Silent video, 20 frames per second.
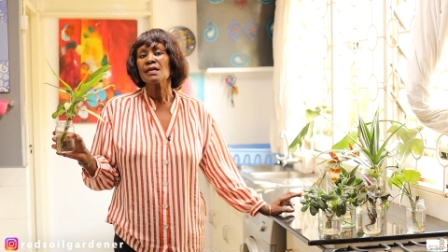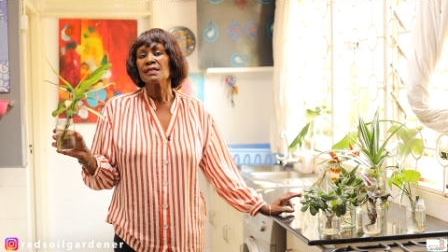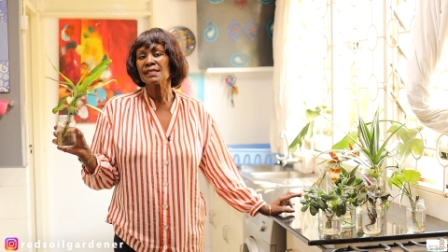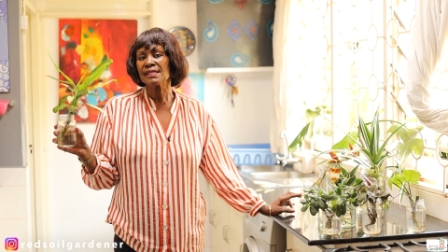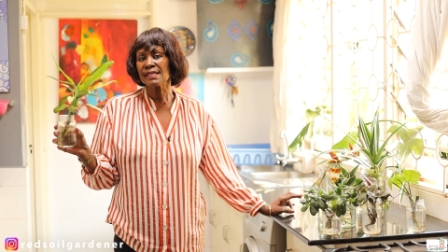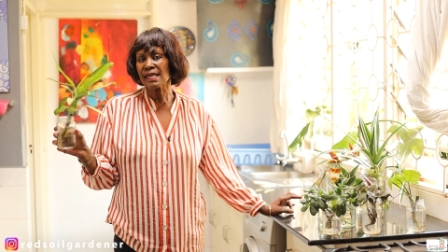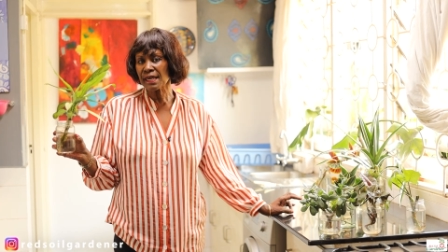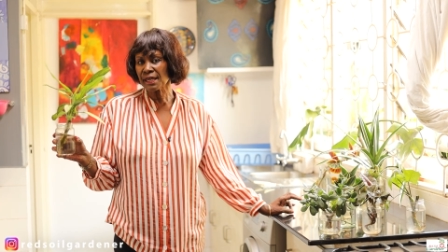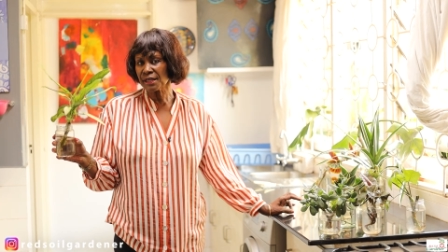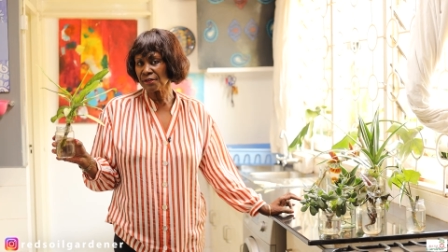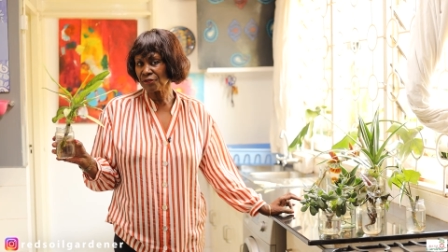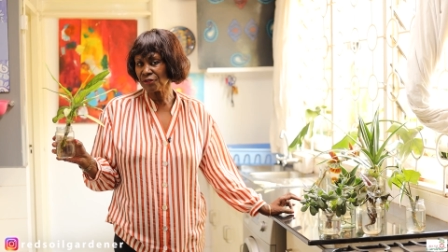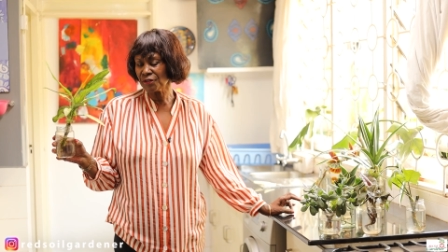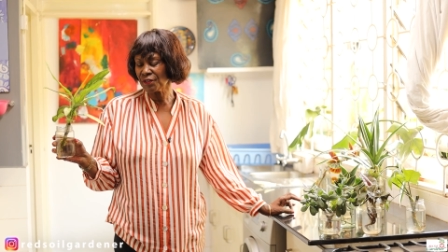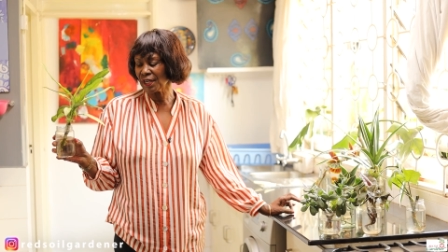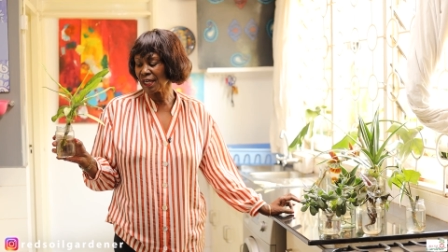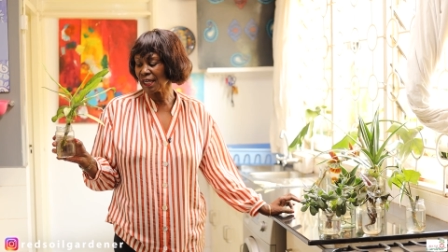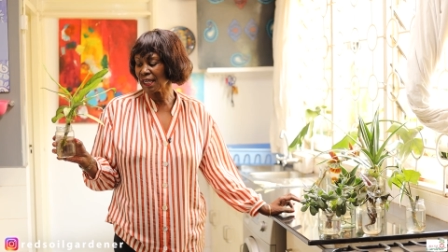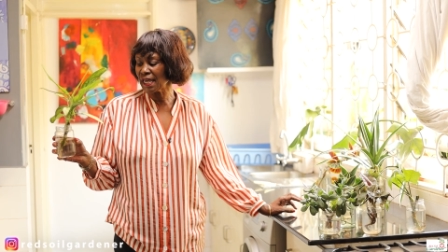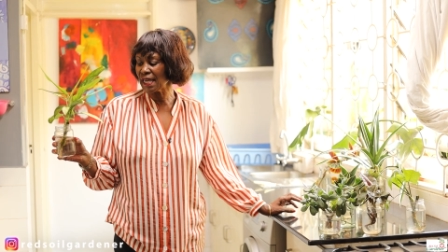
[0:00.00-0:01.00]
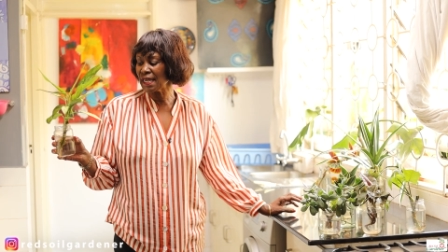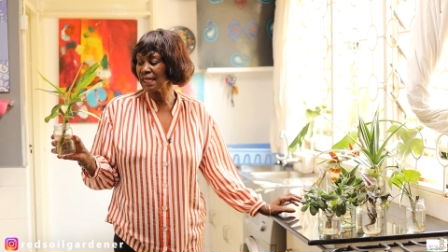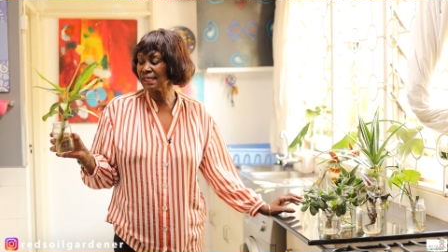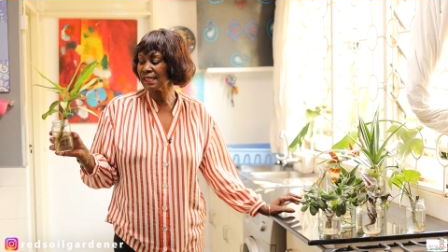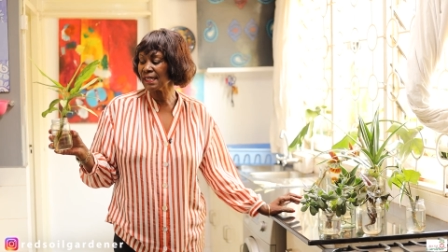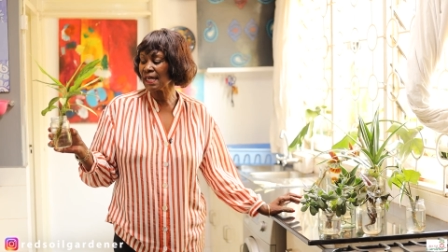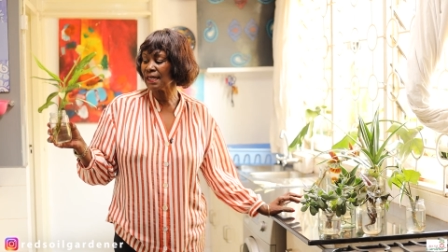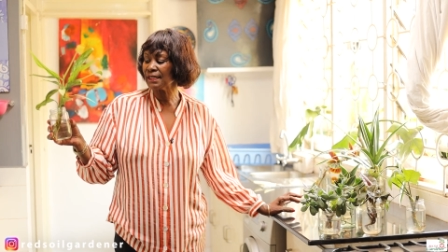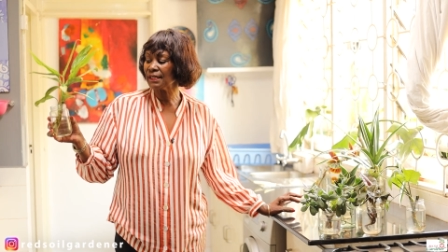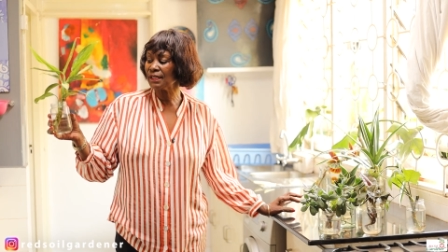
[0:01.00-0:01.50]
Second thing
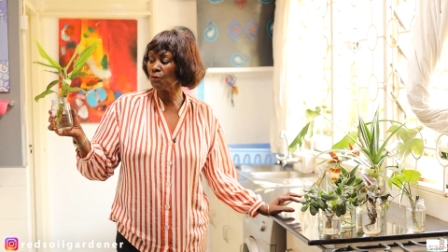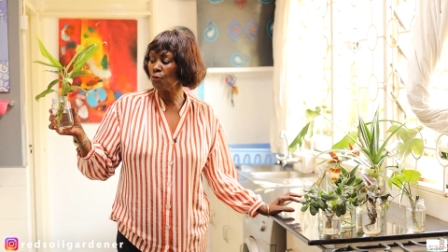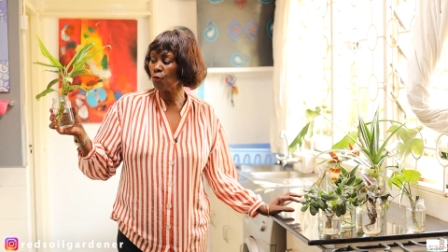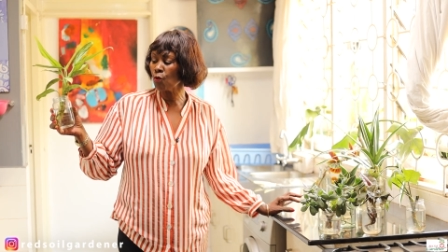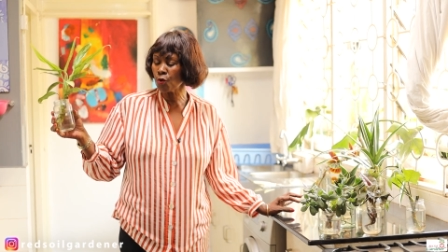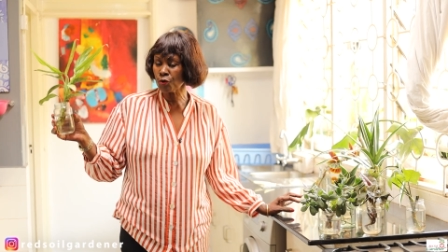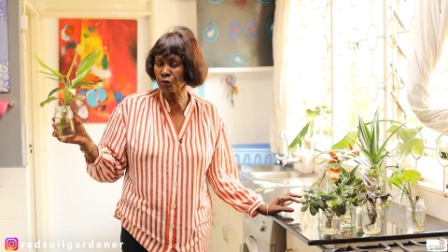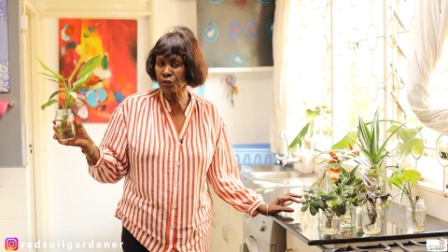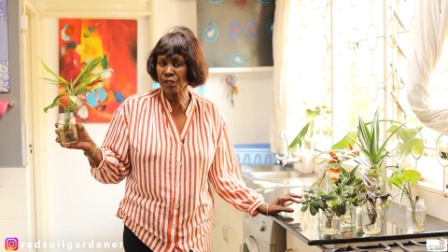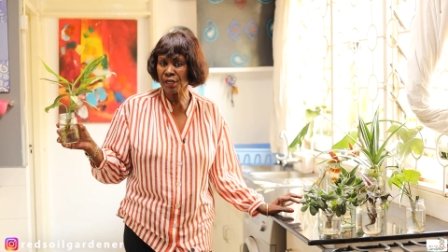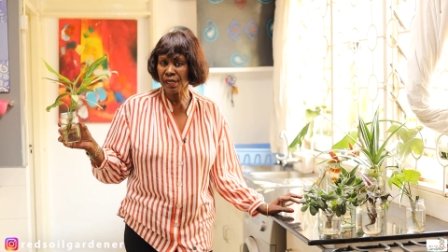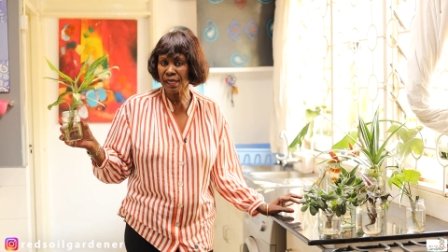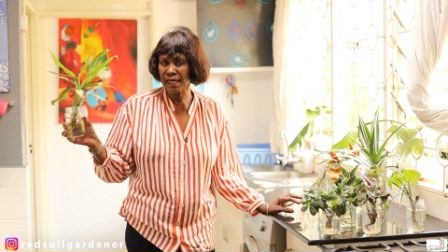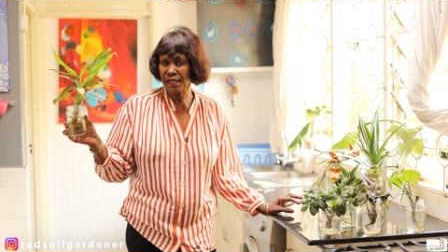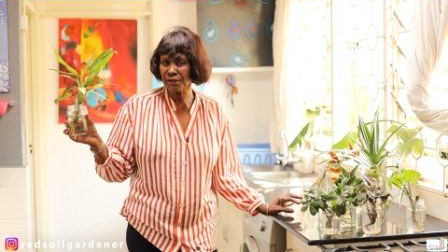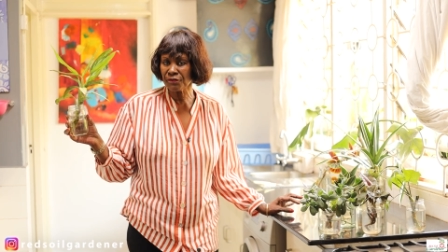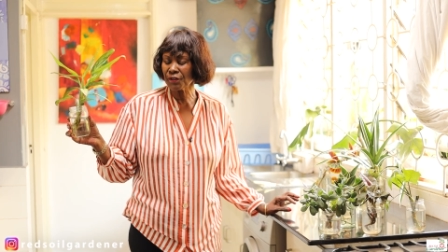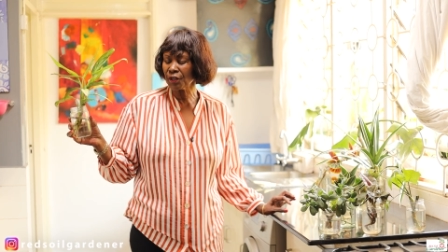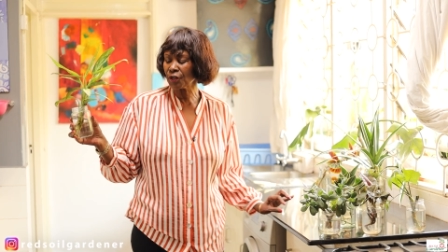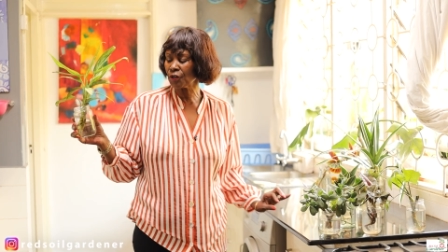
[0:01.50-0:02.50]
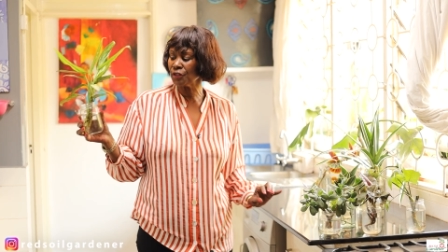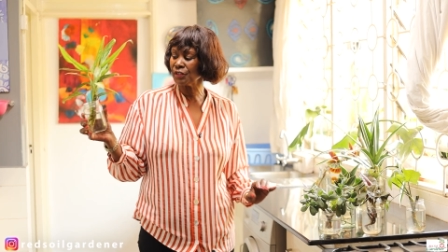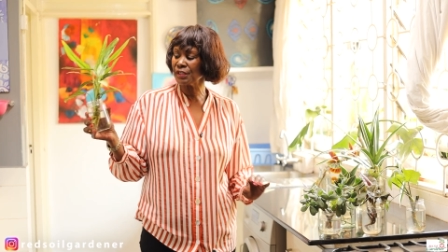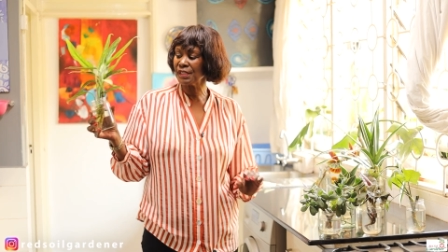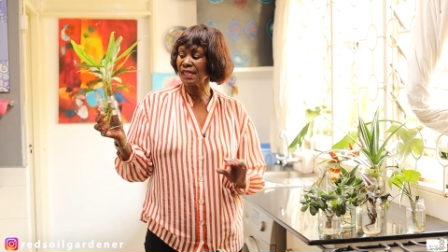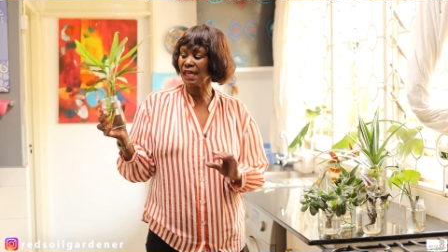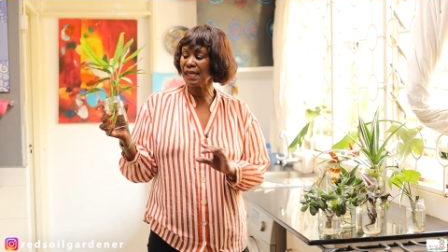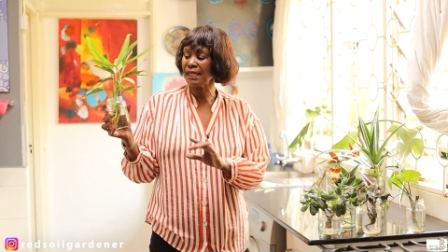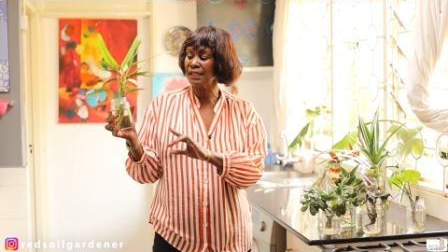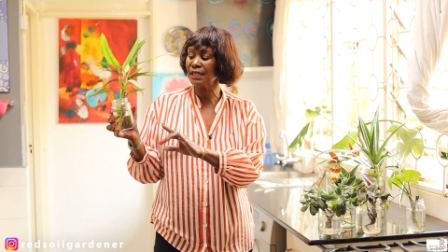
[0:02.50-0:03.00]
is that the water in the
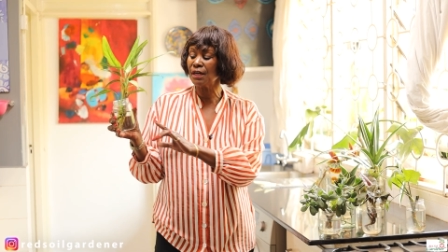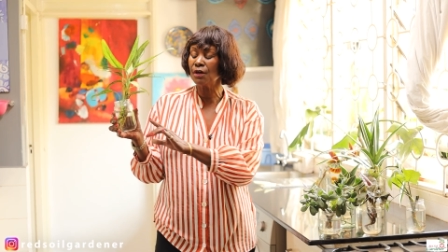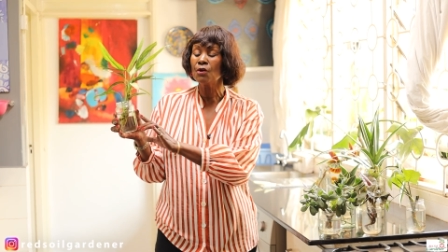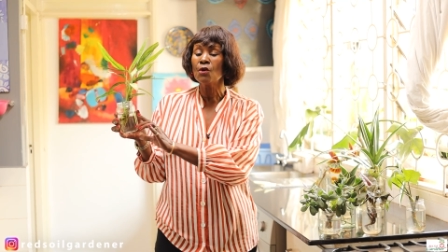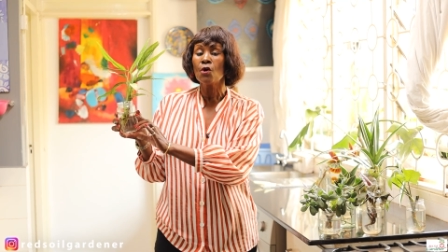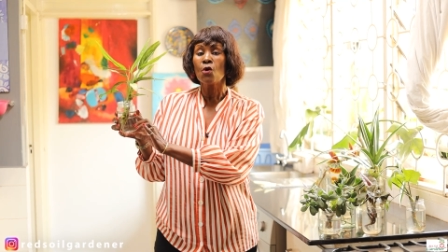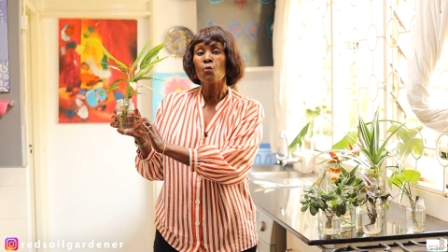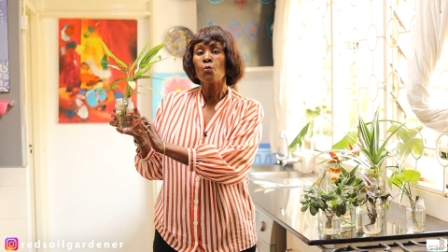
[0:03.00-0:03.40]
container